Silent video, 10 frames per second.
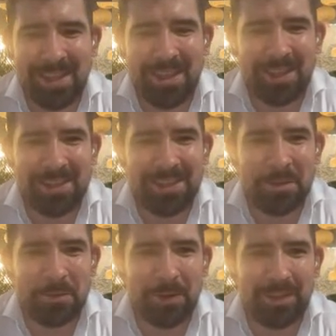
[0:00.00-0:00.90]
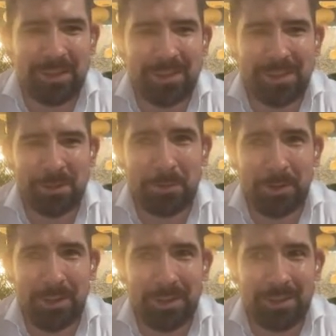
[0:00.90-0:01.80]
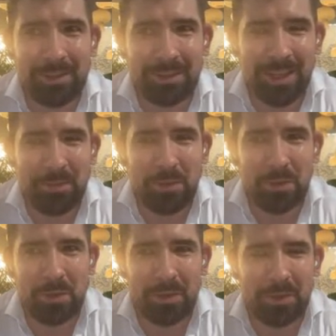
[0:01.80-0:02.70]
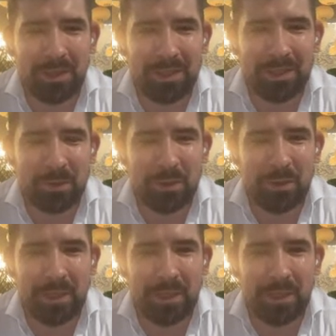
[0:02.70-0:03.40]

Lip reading: it's not that easy to find the time, where we can